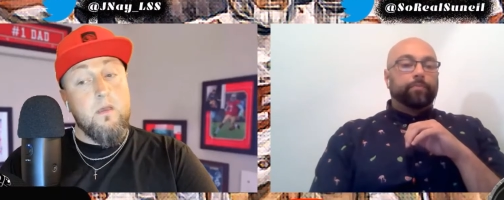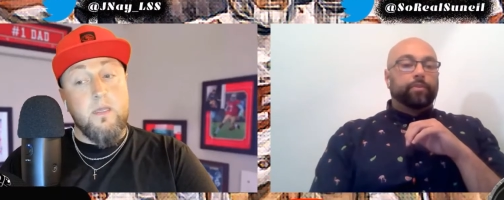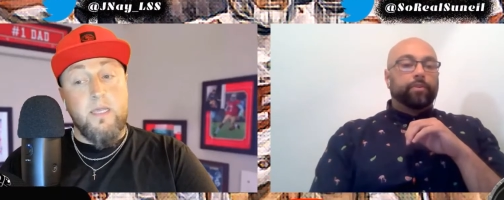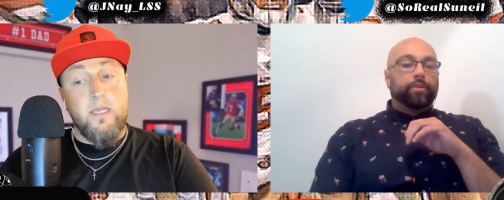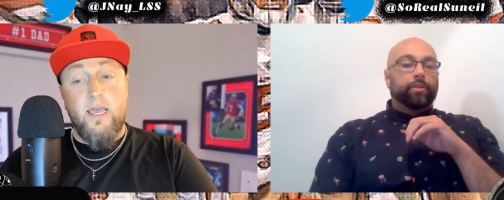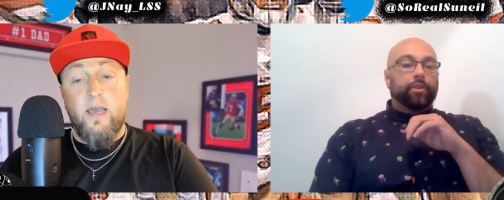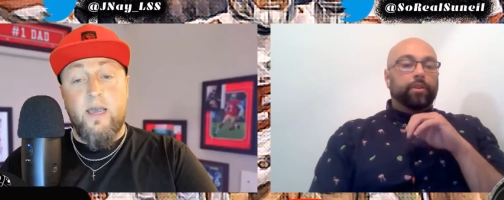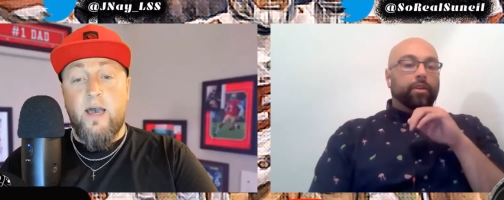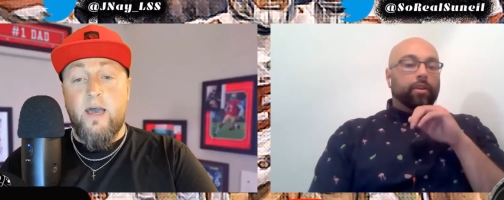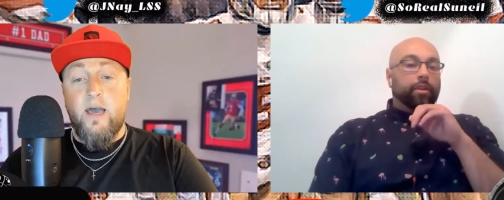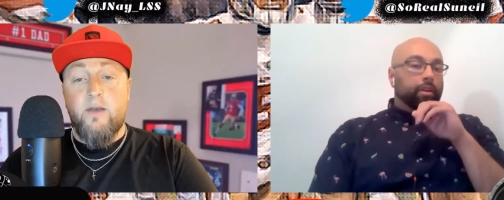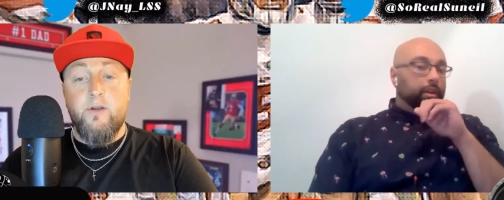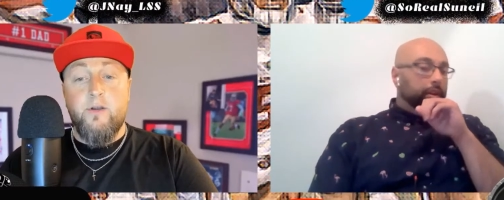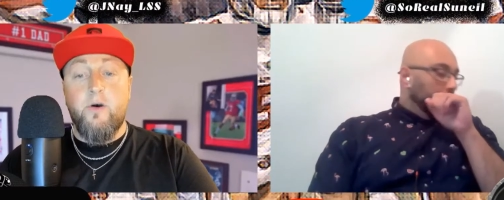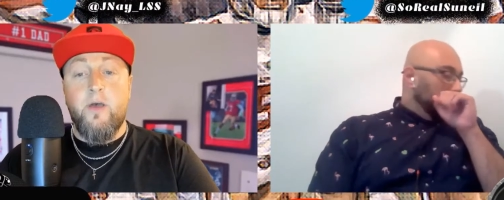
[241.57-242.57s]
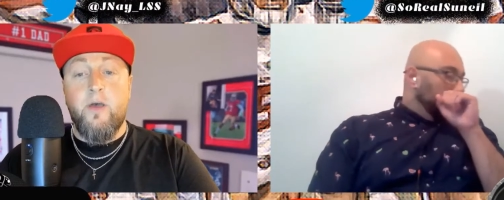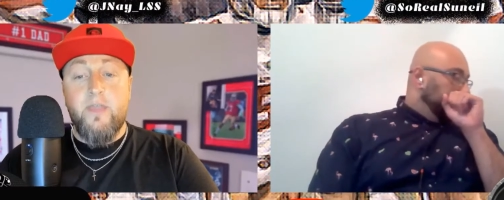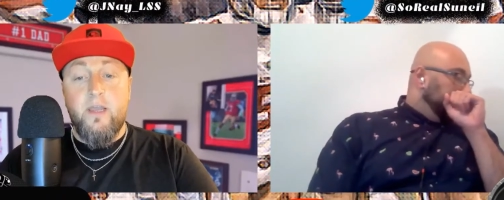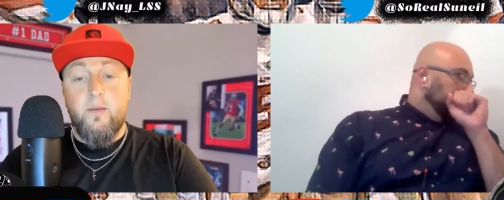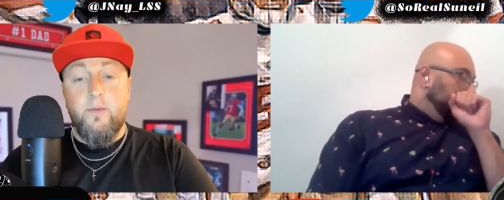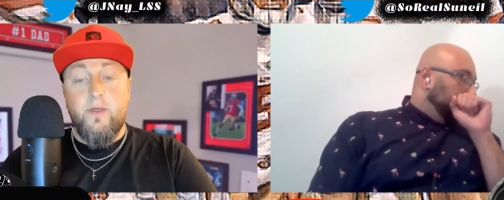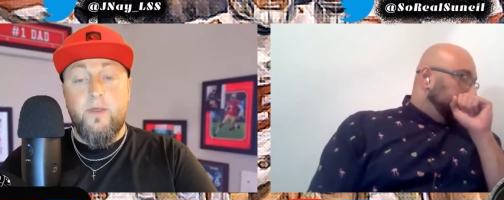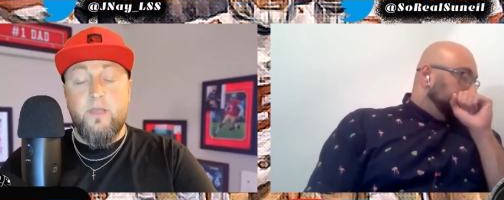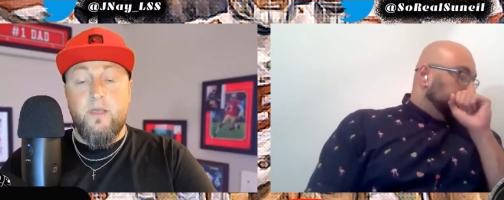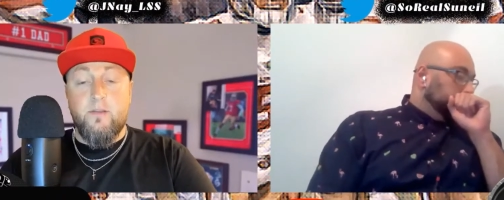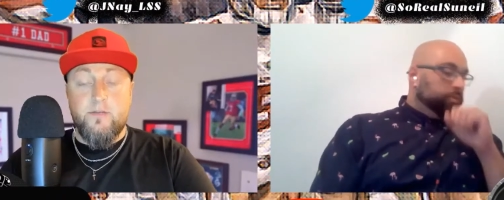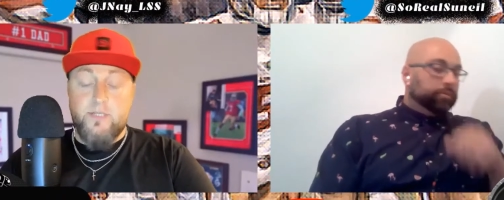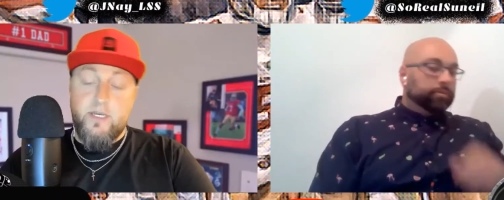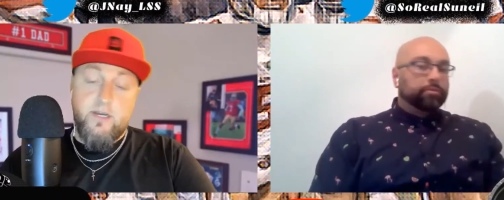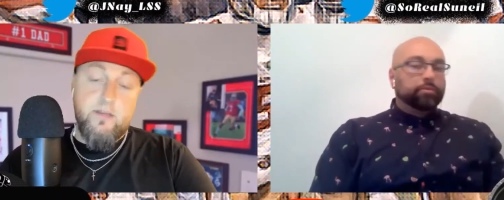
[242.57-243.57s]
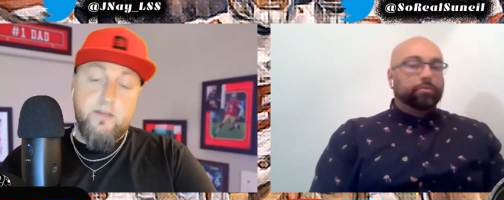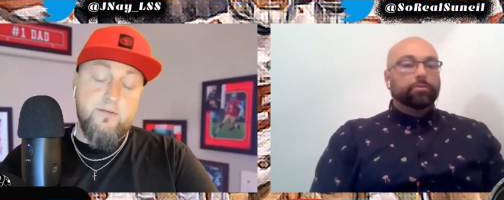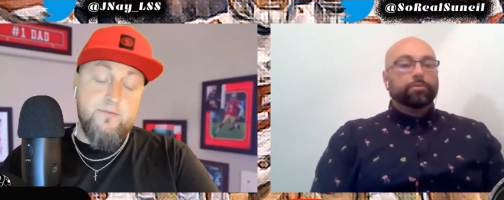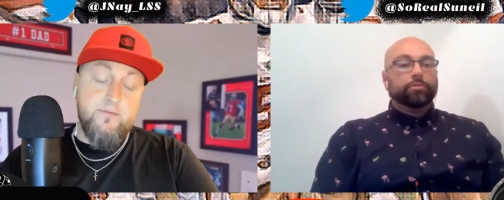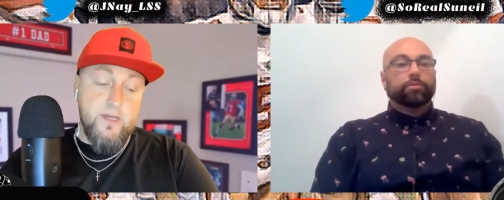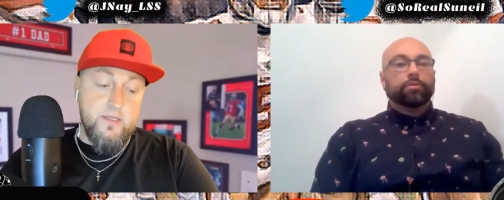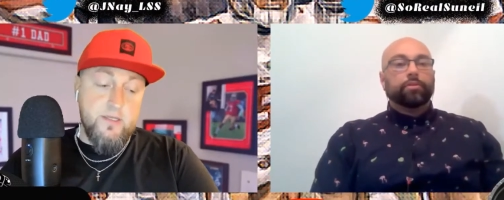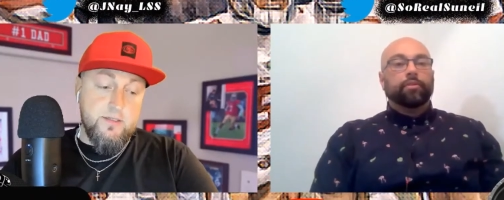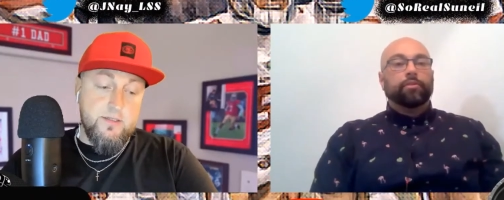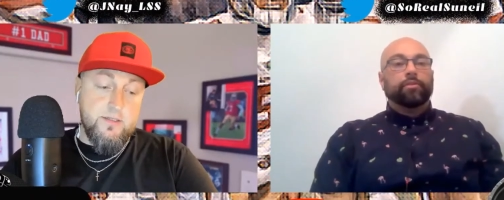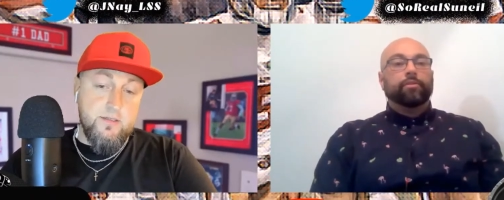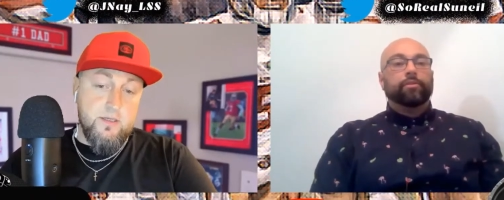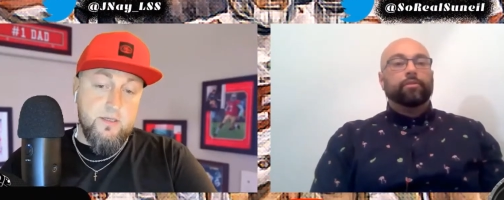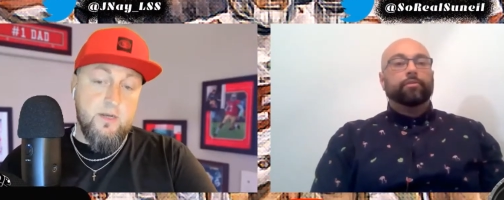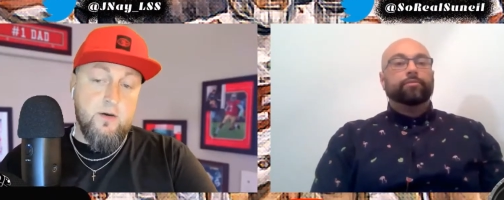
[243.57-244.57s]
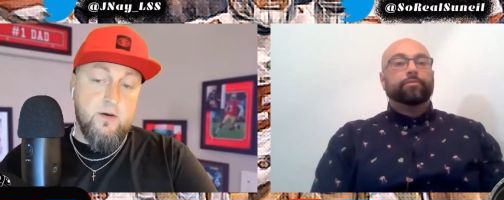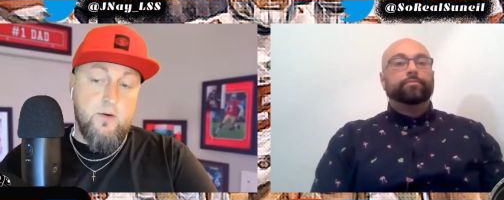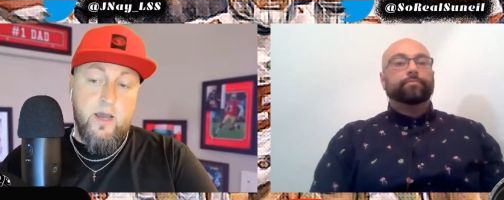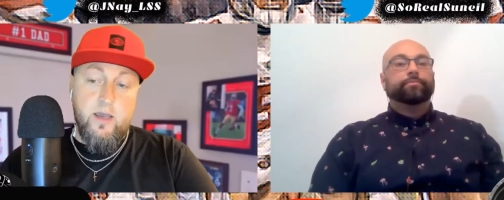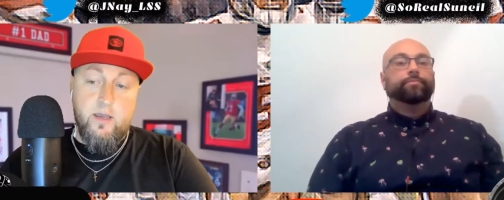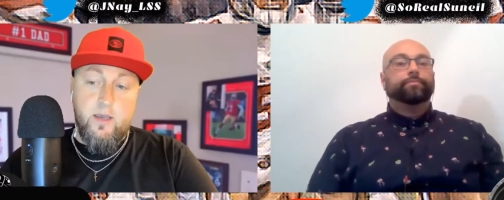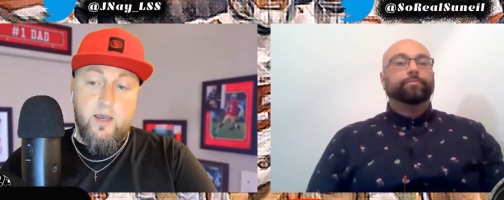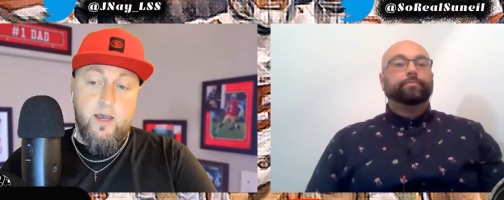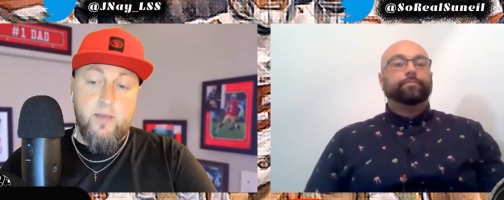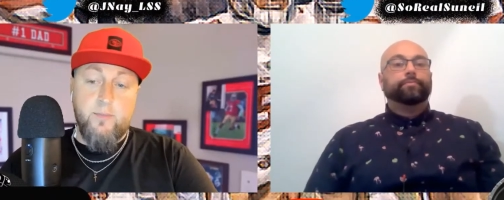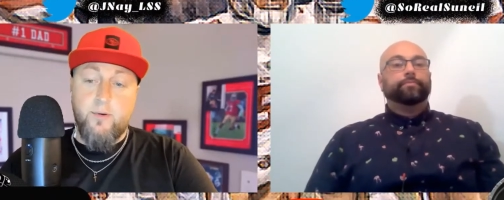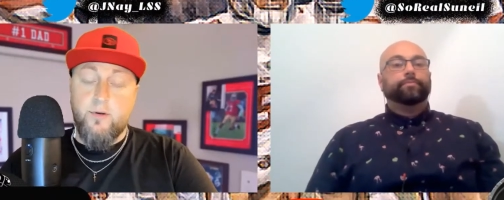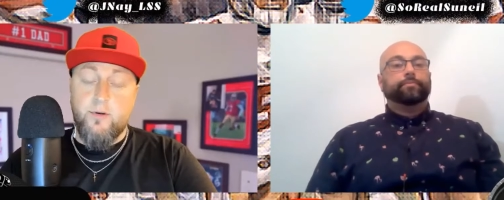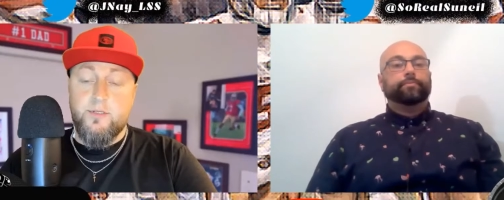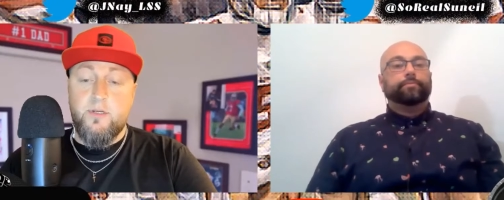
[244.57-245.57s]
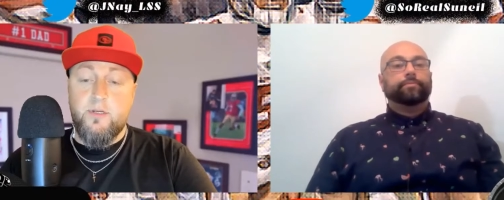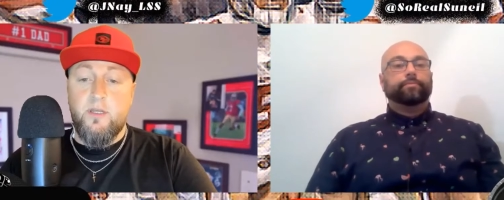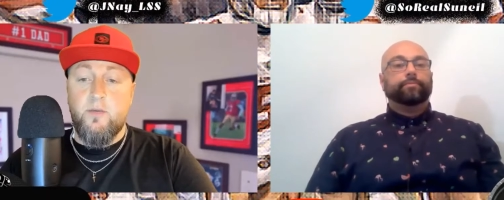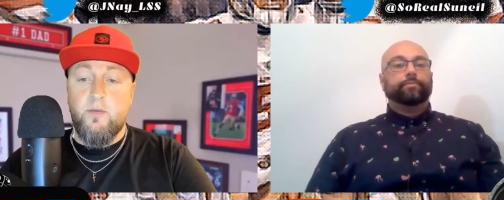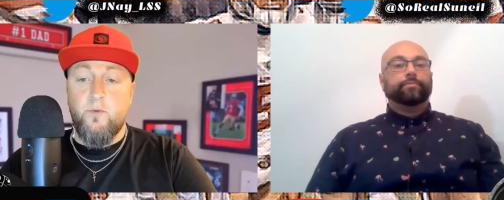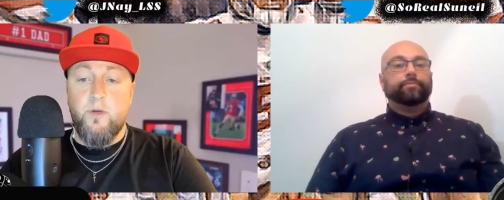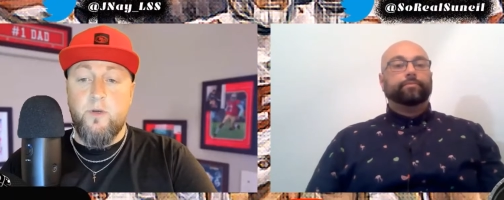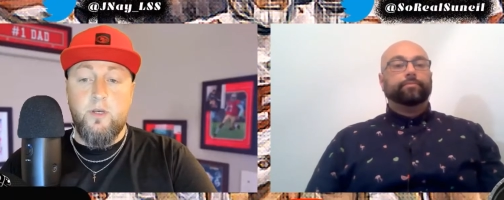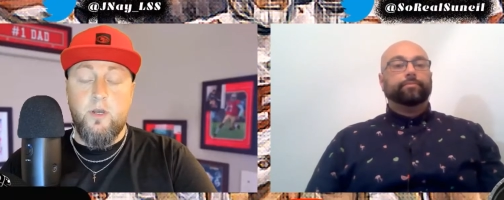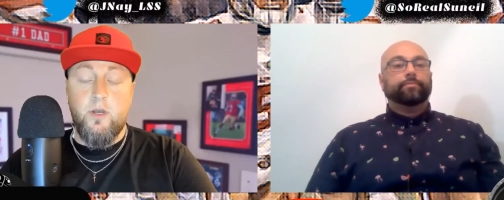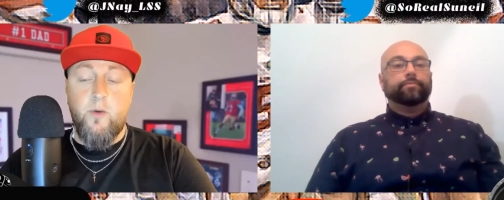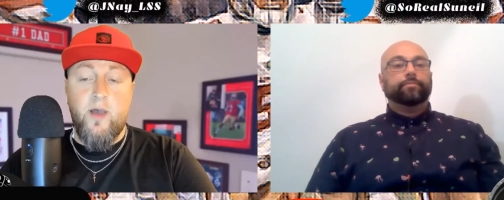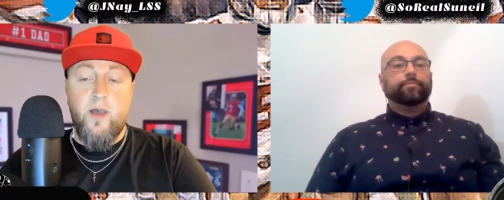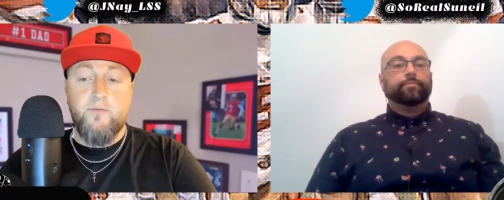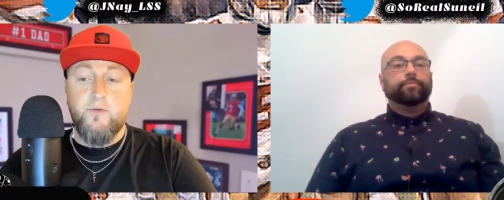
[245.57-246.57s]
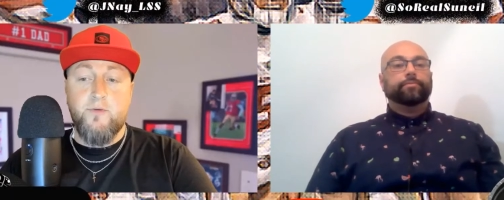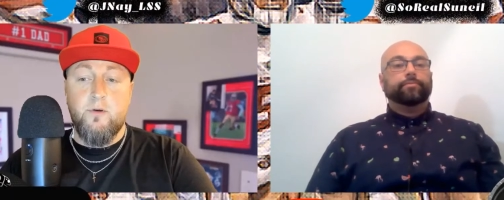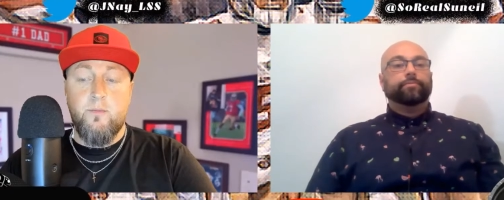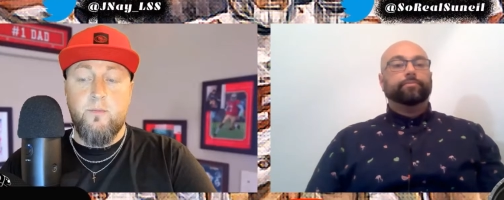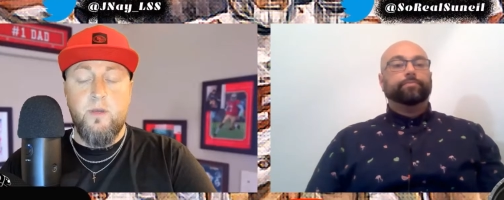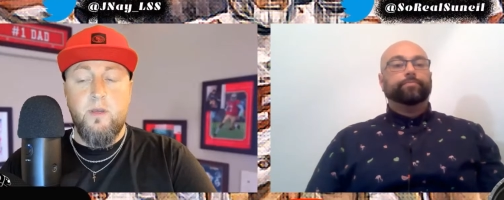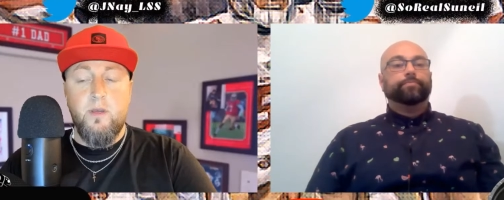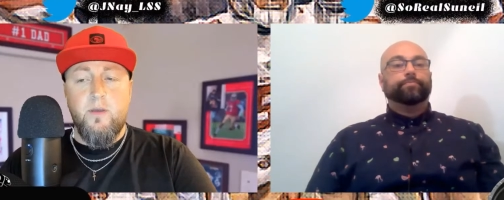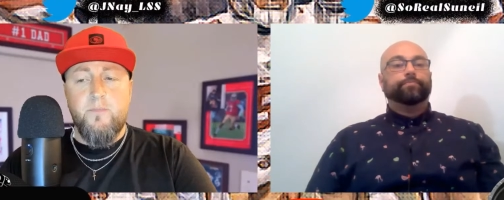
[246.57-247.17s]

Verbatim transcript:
Speaker 1: Yeah, I don't know. I think I'm on the other side of the fence. You know, I I personally wouldn't go after him.